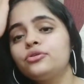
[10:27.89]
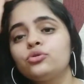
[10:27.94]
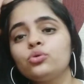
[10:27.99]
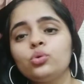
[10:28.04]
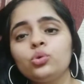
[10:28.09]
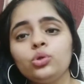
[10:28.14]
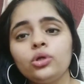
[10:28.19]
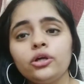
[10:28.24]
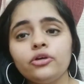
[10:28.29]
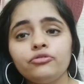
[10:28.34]

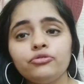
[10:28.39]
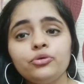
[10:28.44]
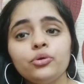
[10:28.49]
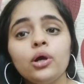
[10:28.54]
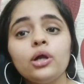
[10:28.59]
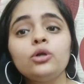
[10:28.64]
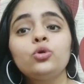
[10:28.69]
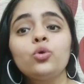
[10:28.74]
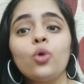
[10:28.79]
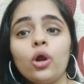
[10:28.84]
So if you
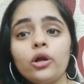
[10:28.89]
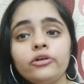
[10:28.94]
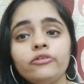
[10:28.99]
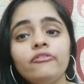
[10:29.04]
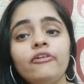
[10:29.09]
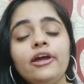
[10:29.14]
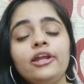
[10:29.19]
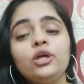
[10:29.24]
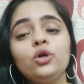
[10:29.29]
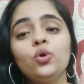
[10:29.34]
are not
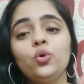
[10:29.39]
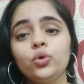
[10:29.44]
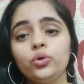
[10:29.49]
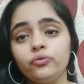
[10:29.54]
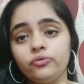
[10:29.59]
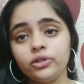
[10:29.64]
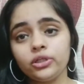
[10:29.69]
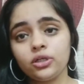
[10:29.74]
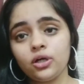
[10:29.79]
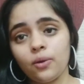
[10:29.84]
very
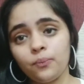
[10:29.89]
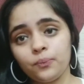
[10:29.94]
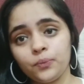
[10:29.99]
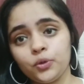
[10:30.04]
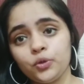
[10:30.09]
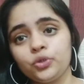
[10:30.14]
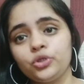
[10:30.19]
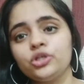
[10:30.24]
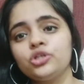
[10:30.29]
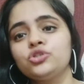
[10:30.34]
good with
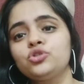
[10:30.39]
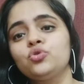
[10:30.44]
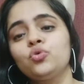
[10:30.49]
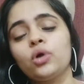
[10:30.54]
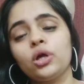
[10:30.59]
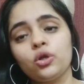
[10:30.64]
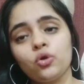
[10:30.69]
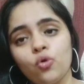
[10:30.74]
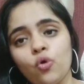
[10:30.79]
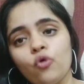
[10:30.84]
computers, you
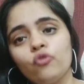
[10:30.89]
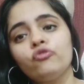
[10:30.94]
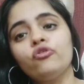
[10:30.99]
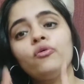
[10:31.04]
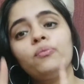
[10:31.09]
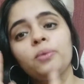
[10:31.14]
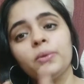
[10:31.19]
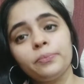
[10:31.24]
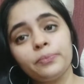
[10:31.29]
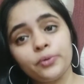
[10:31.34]
can go
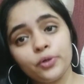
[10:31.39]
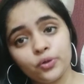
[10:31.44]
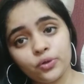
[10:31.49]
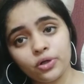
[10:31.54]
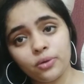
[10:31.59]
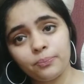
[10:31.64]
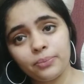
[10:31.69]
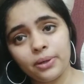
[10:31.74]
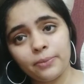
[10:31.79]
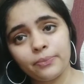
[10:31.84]
for
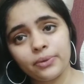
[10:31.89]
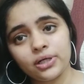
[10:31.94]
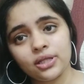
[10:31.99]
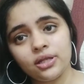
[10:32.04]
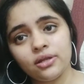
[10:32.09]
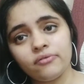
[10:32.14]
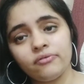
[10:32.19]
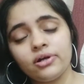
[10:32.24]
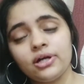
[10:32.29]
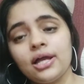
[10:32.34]
paper
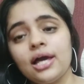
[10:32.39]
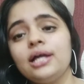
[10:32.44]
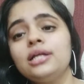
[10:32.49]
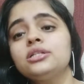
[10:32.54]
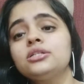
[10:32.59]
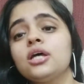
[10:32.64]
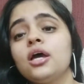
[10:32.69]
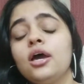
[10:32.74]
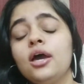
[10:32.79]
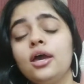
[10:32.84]
delivered
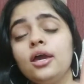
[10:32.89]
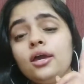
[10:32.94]
IELTS.